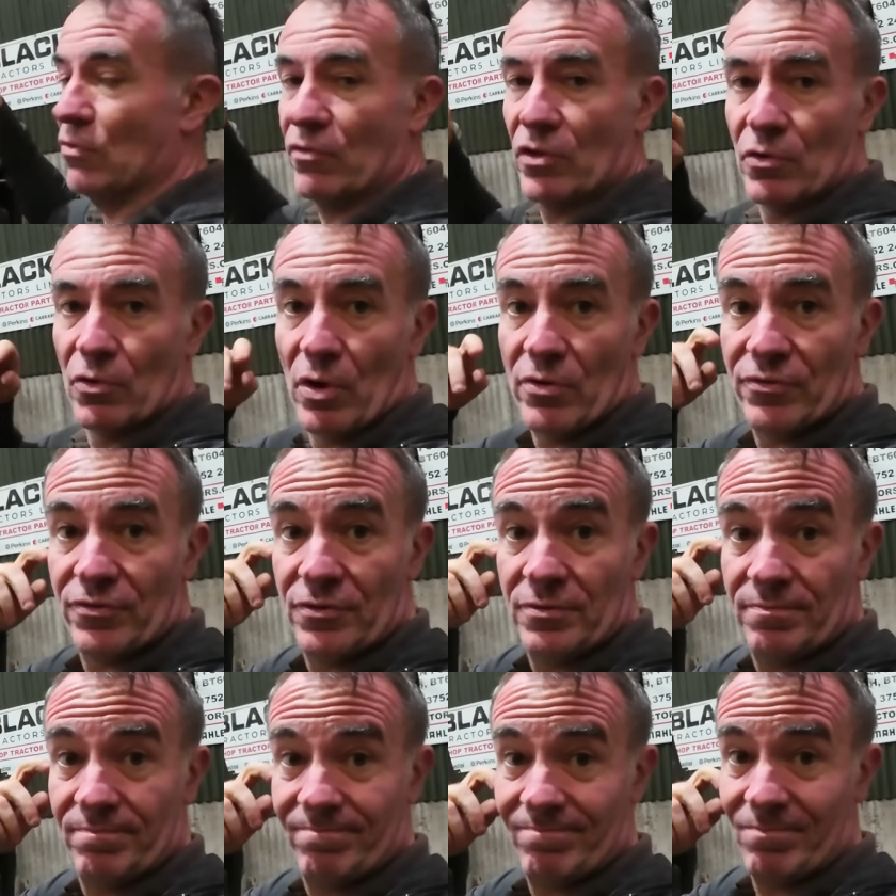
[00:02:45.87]
over the roof,
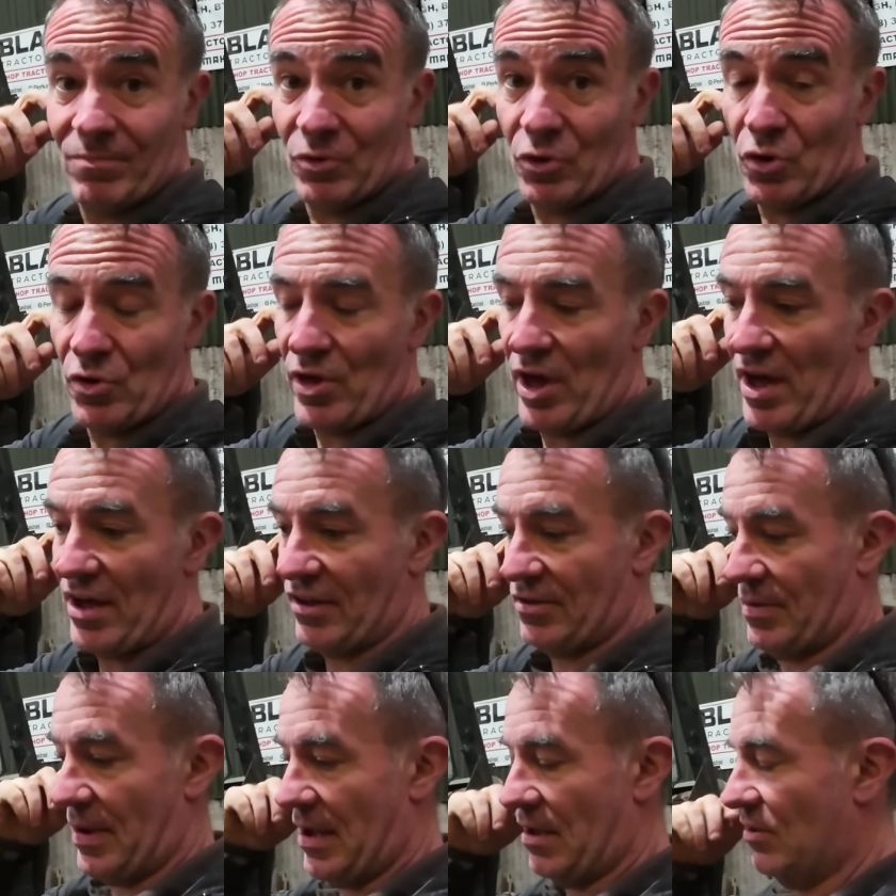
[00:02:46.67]
and do that
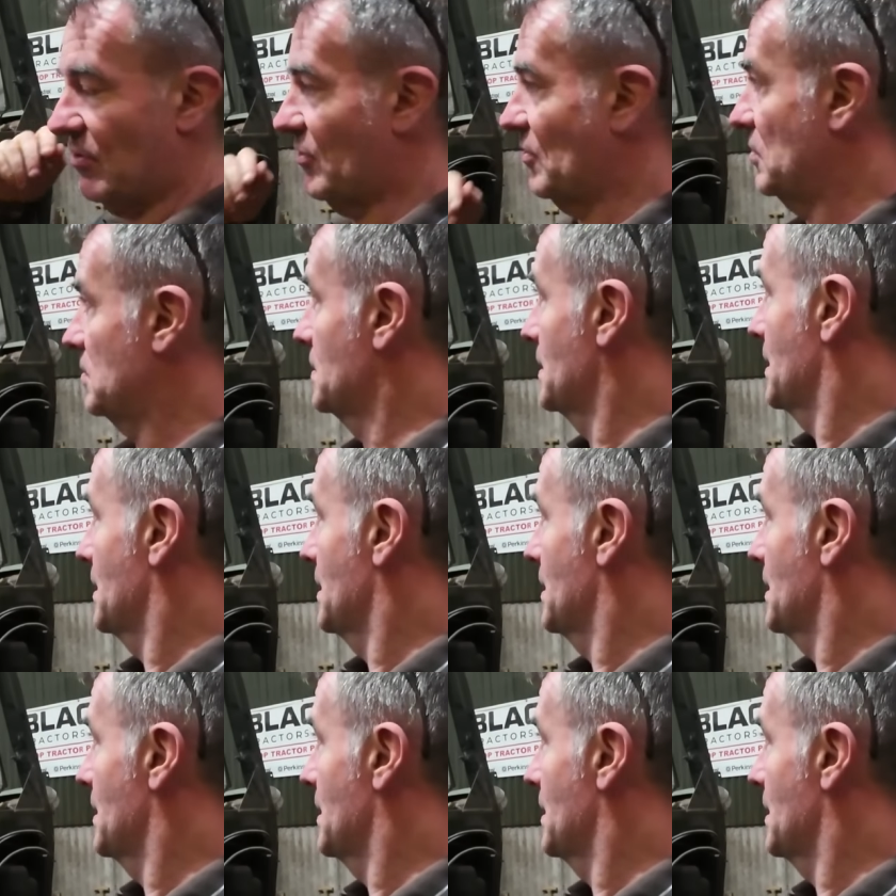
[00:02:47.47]
as well, so